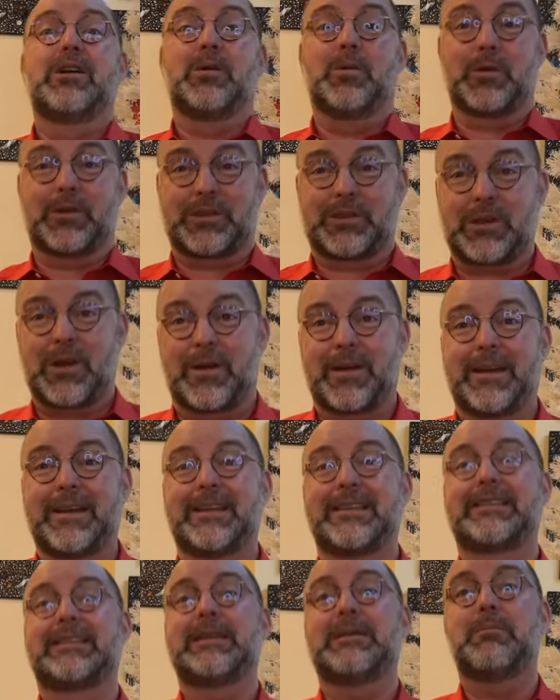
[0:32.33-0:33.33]
We're starting to
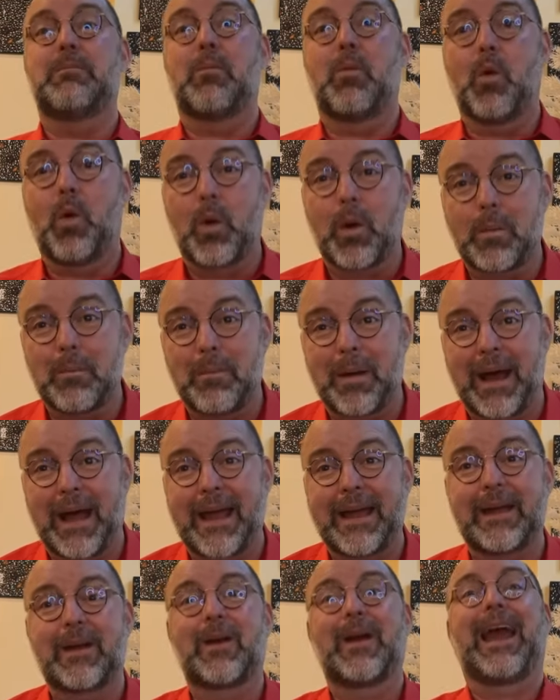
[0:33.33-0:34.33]
see more
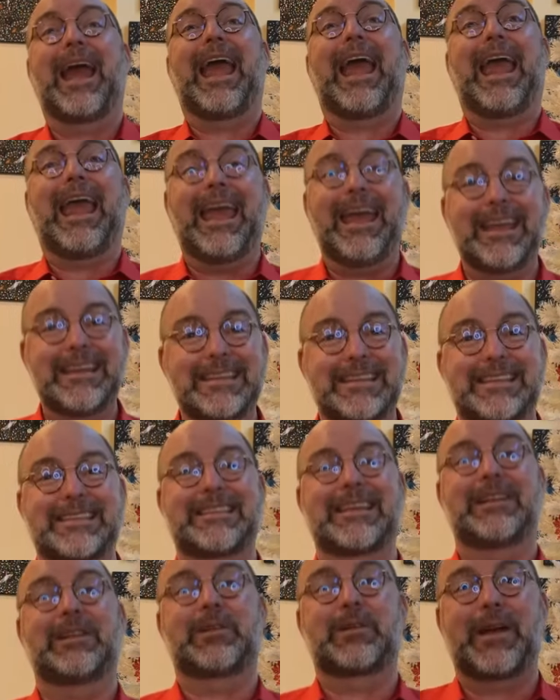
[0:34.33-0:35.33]
buyer and
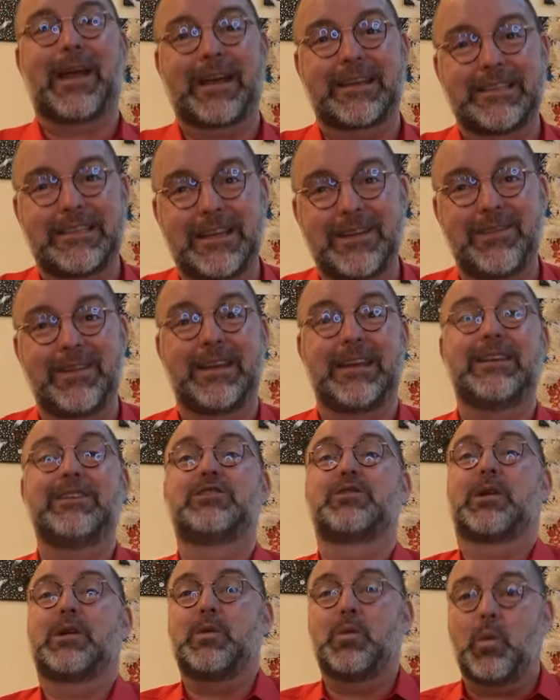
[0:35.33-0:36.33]
seller activity
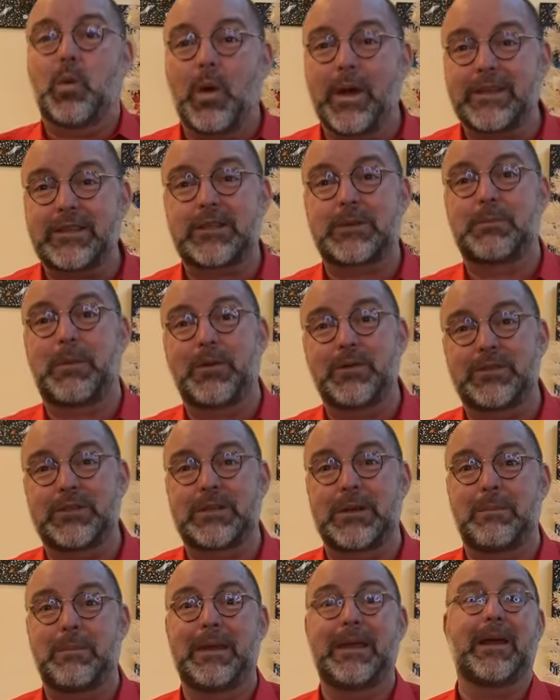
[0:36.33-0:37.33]
during what's supposed
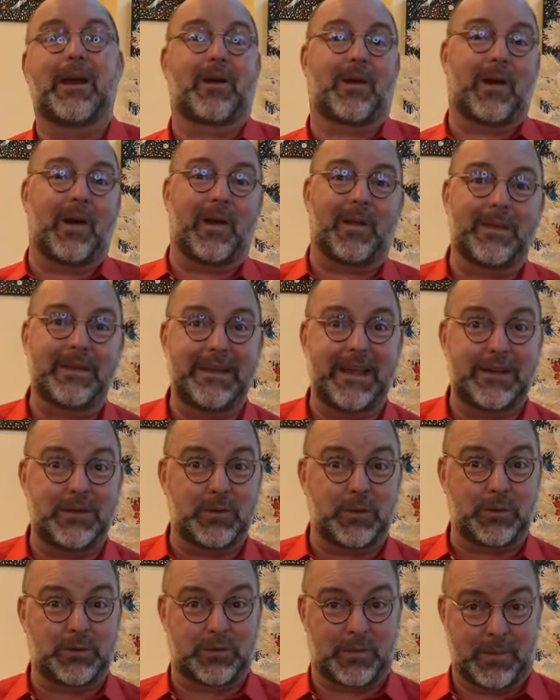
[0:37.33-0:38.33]
to be our holiday
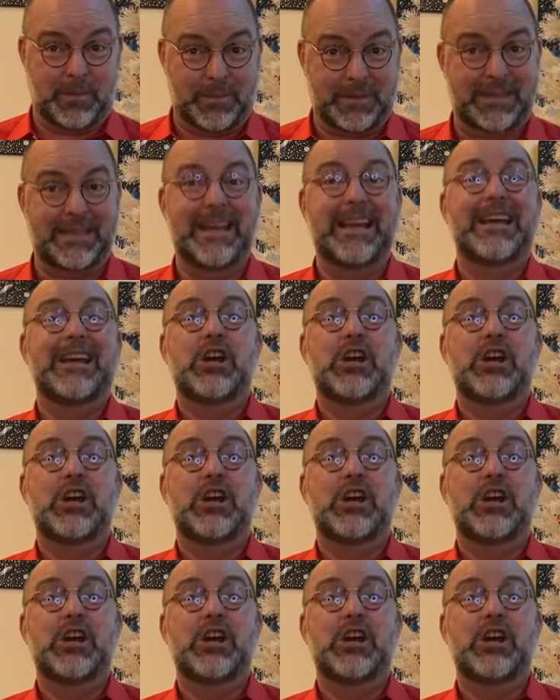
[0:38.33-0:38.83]
doldrums.